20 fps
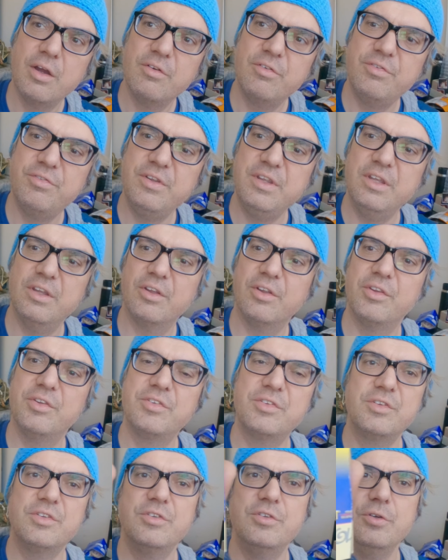
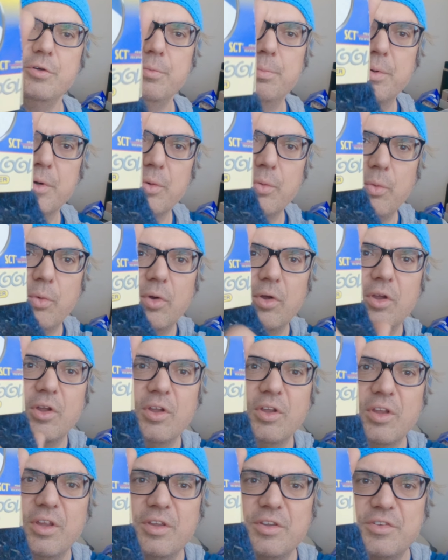Fields Super
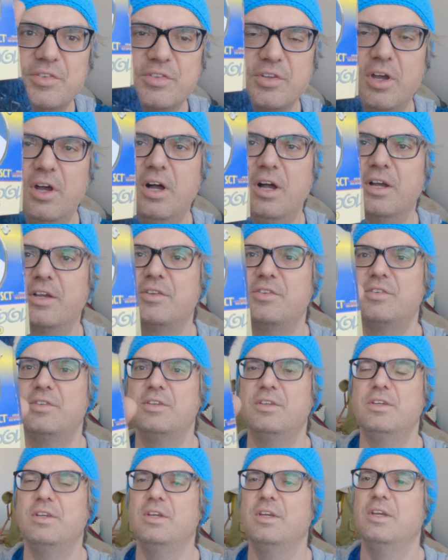Wool
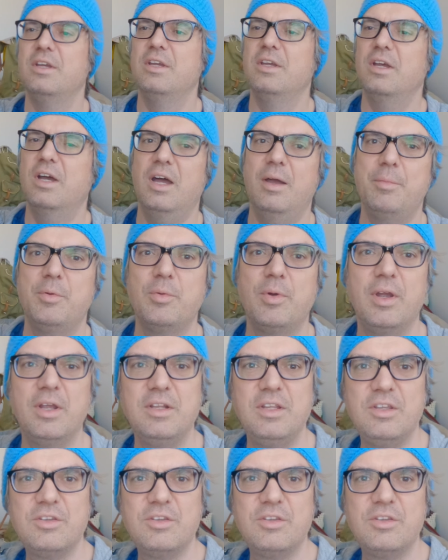socks. I've been wearing